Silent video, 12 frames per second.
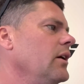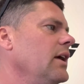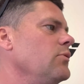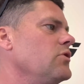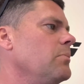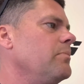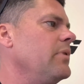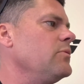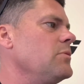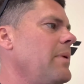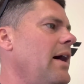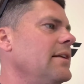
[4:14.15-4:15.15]
it was
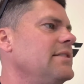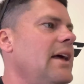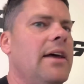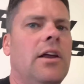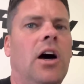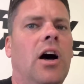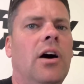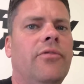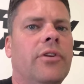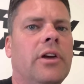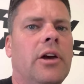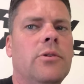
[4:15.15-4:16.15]
about a day and a half
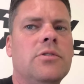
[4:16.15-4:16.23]
ago.